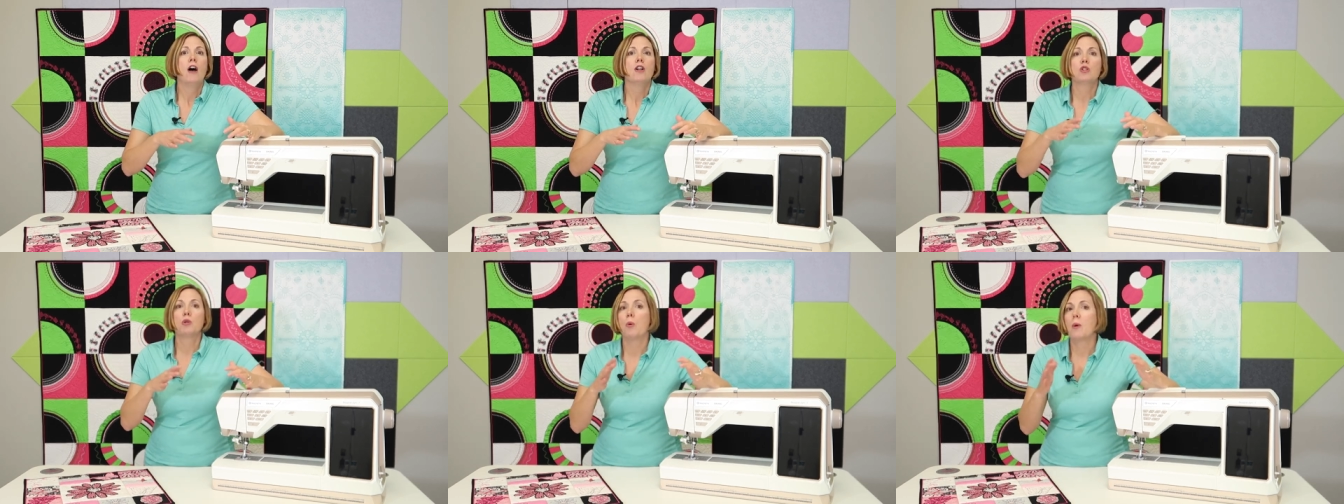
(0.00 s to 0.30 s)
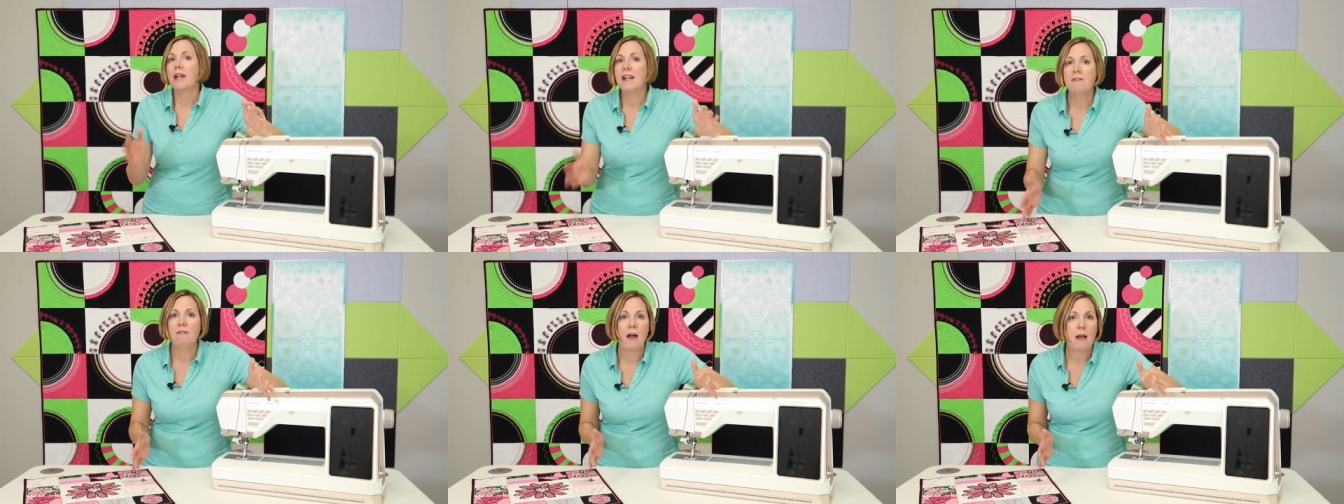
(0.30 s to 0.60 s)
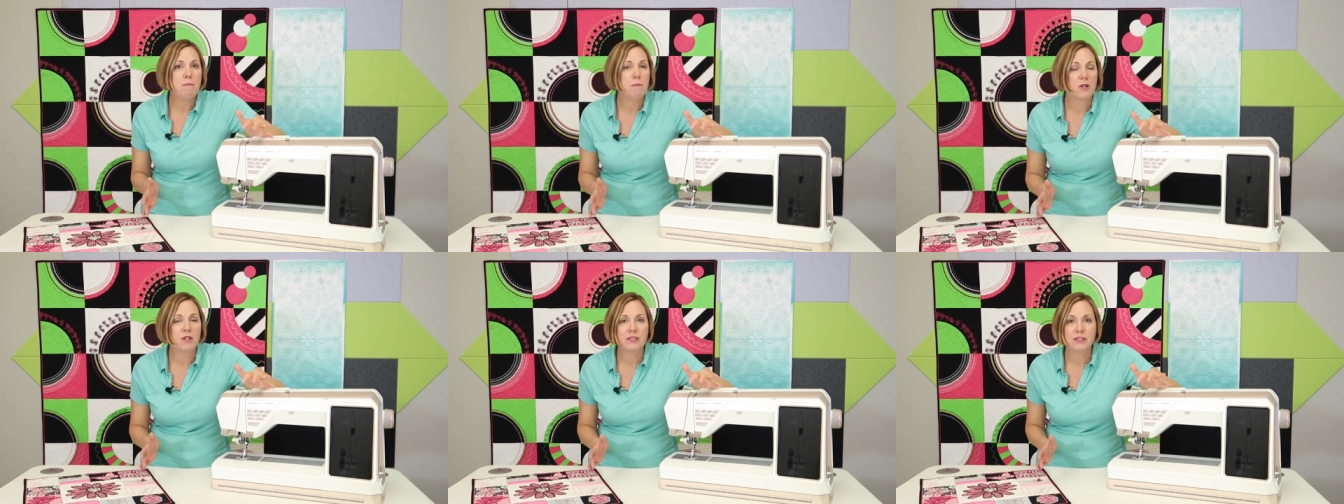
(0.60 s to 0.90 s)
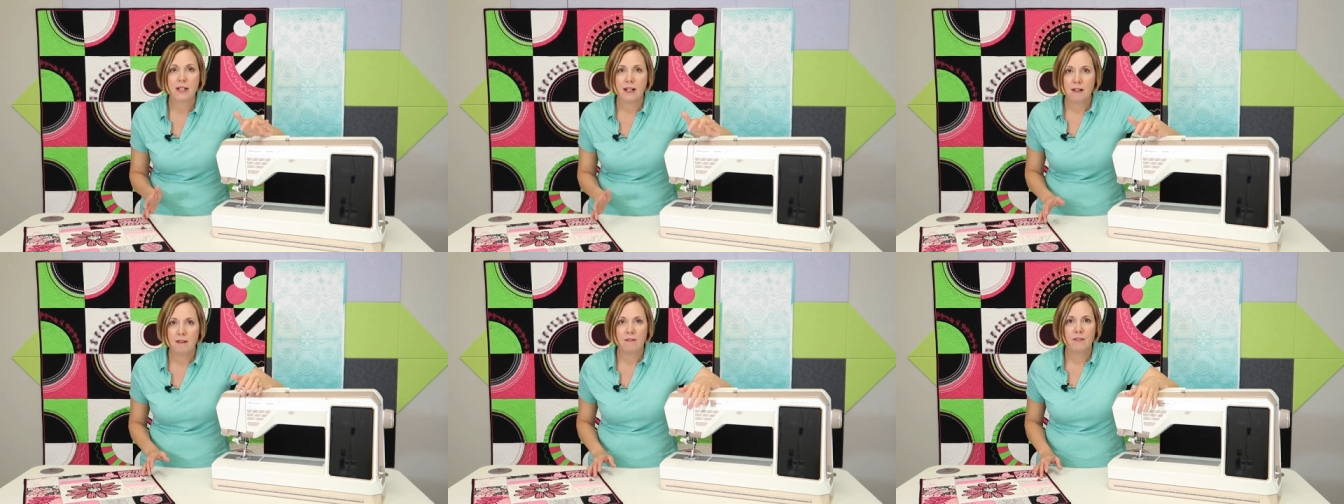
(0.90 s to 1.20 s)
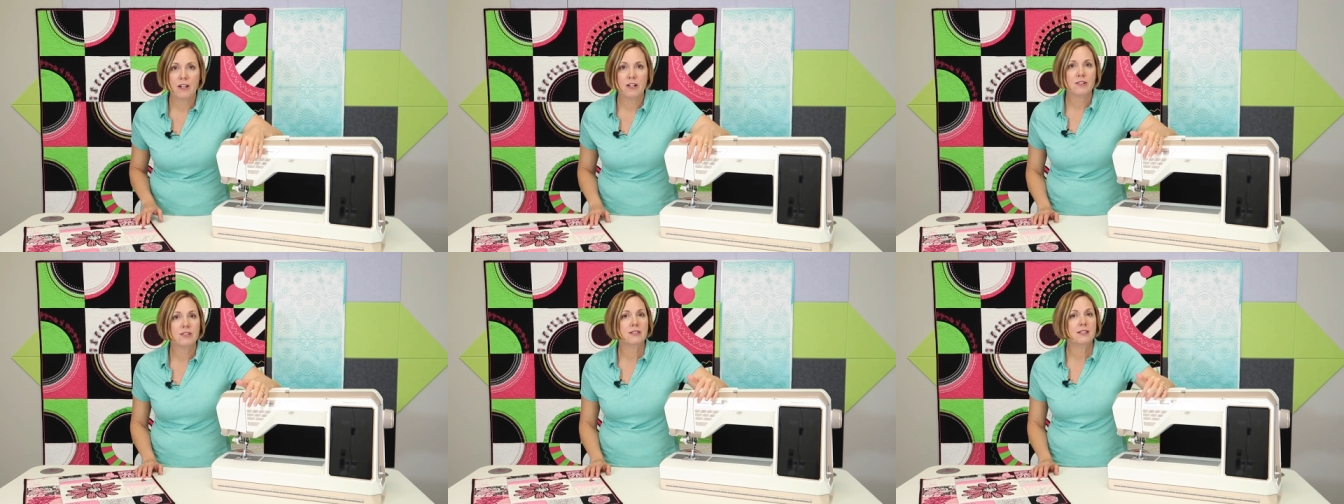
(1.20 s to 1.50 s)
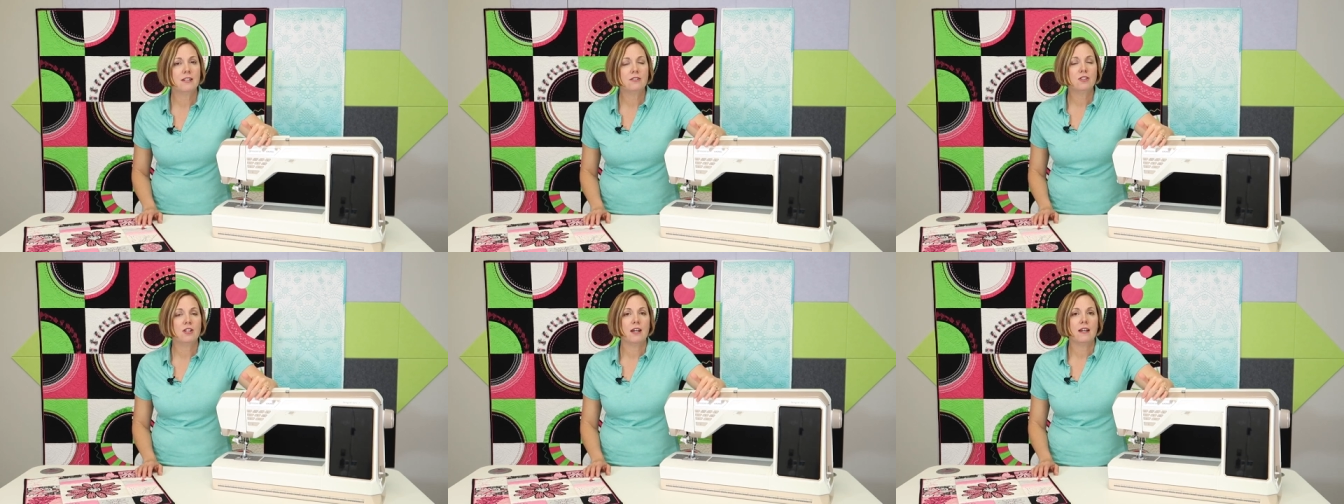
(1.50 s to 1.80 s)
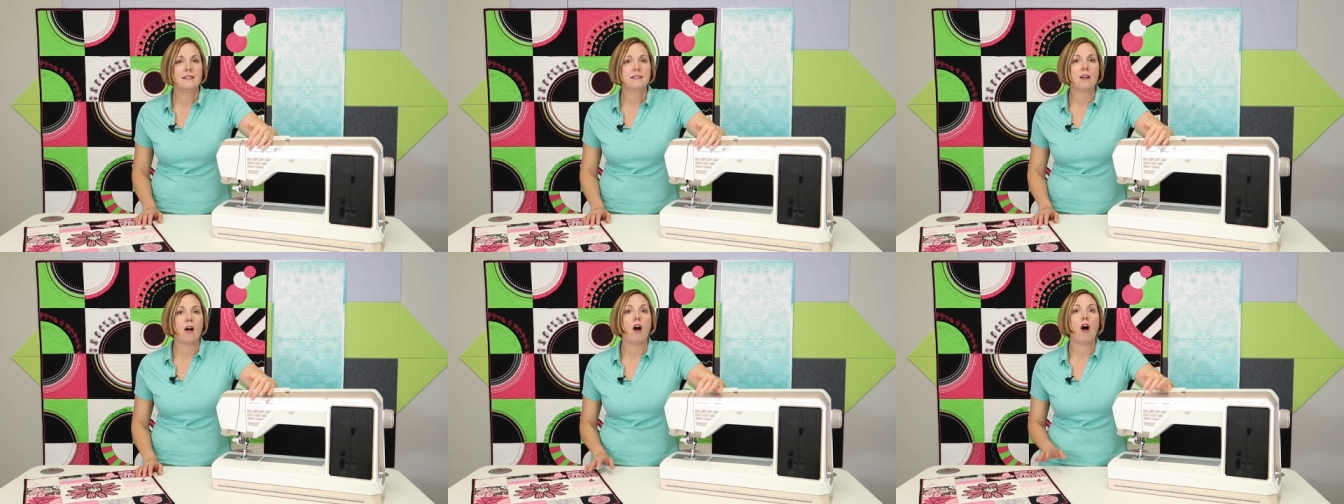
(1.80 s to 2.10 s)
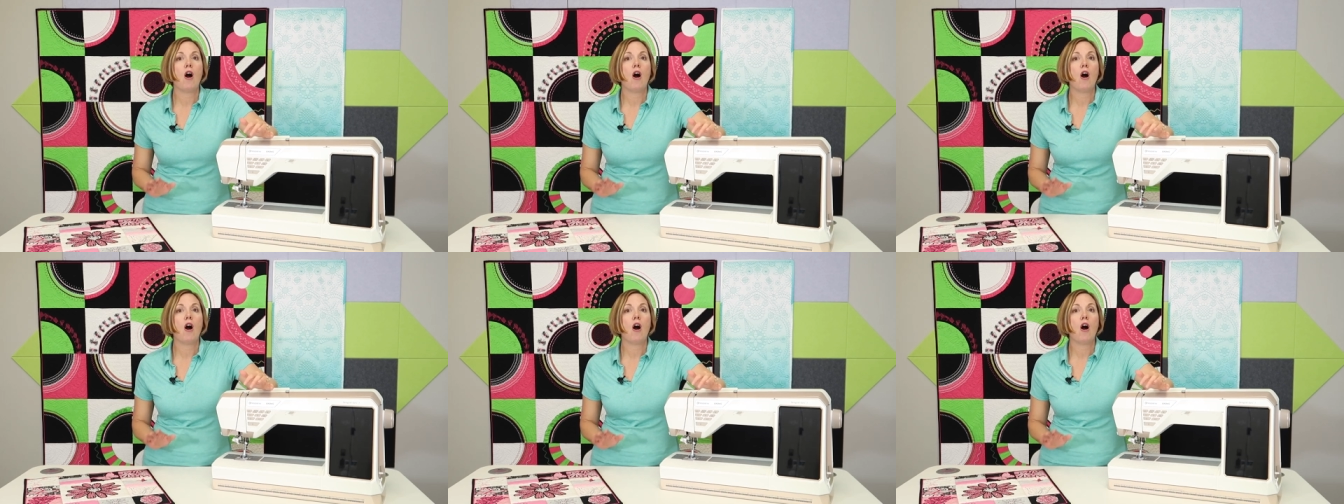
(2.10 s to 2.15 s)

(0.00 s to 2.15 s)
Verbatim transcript: 25% of their stitches